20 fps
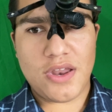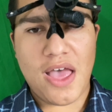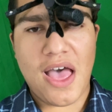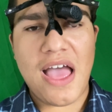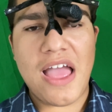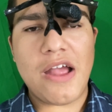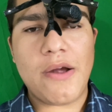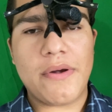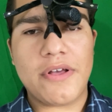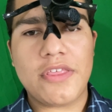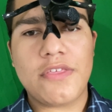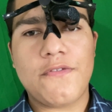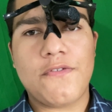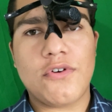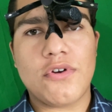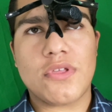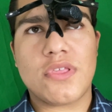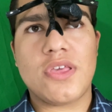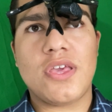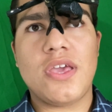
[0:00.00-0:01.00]
iOS
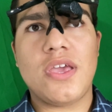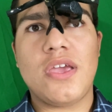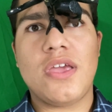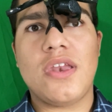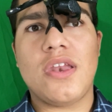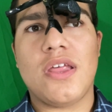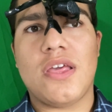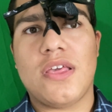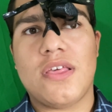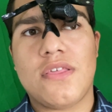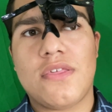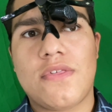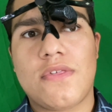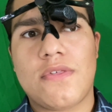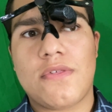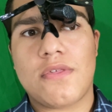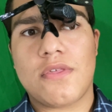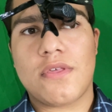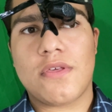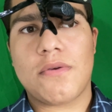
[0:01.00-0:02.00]
14
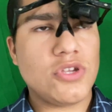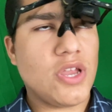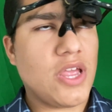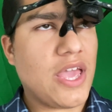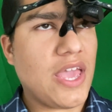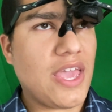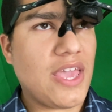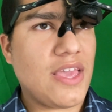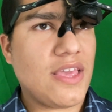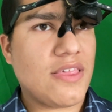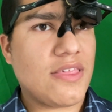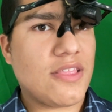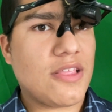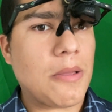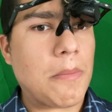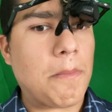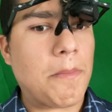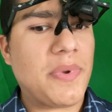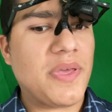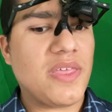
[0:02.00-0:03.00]
is a
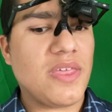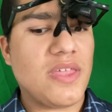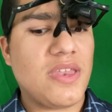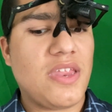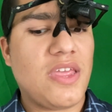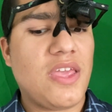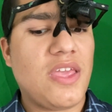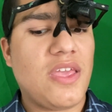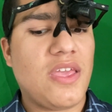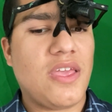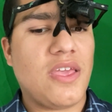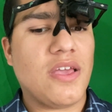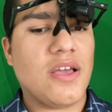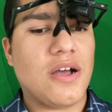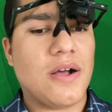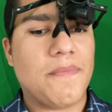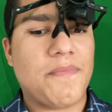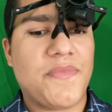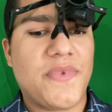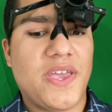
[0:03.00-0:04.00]
stability
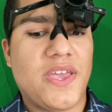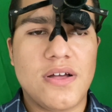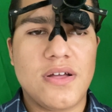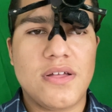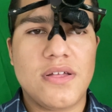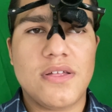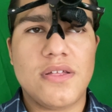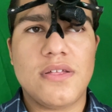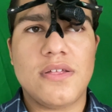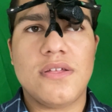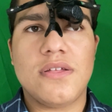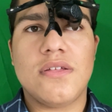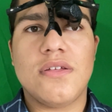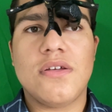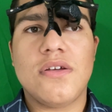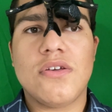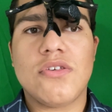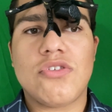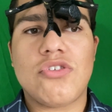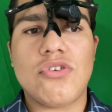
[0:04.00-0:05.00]
update.
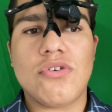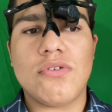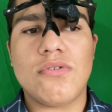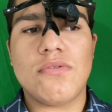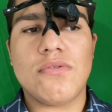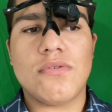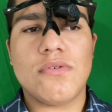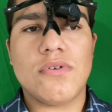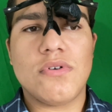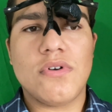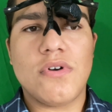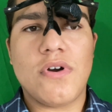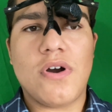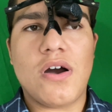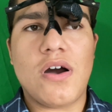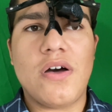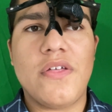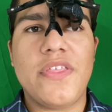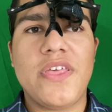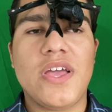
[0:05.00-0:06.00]
So
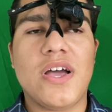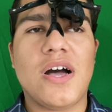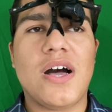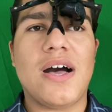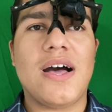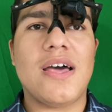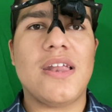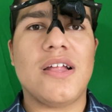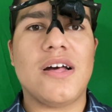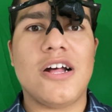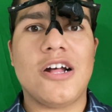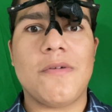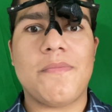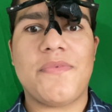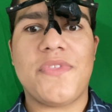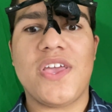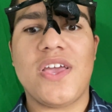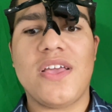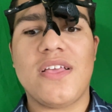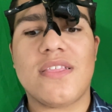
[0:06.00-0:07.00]
all the odd
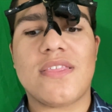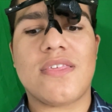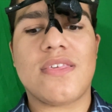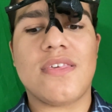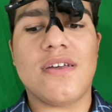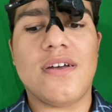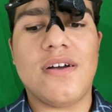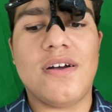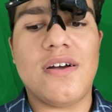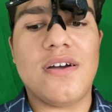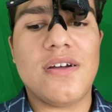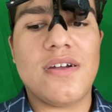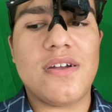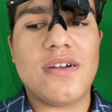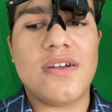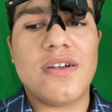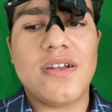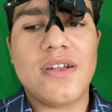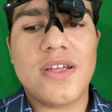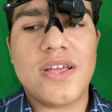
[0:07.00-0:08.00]
updates
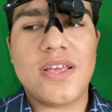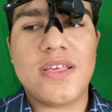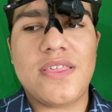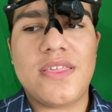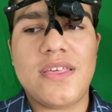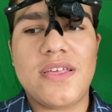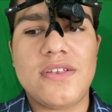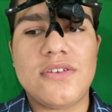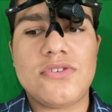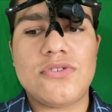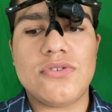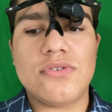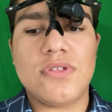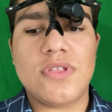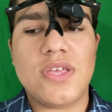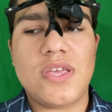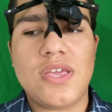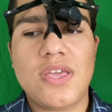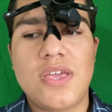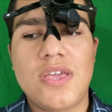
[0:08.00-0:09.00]
are
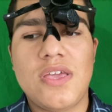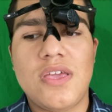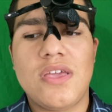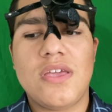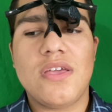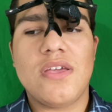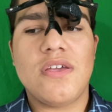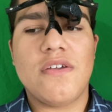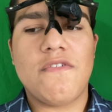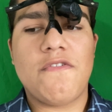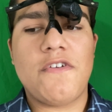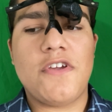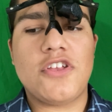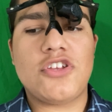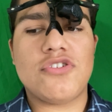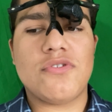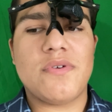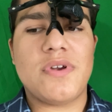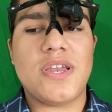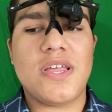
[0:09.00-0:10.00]
essentially
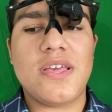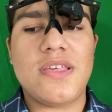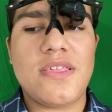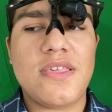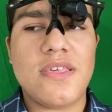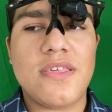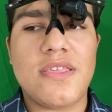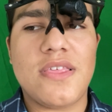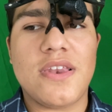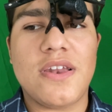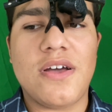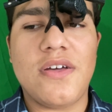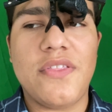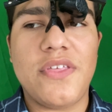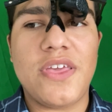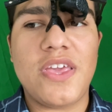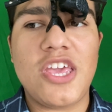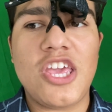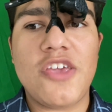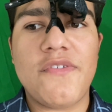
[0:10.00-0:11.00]
feature releases, and all
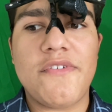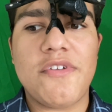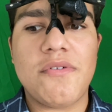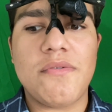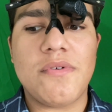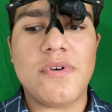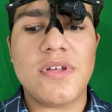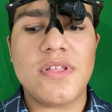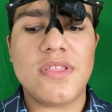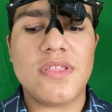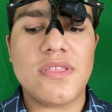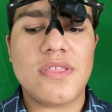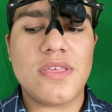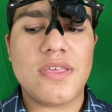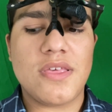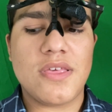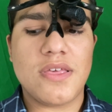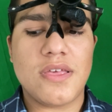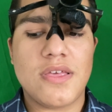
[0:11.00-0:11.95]
the even ones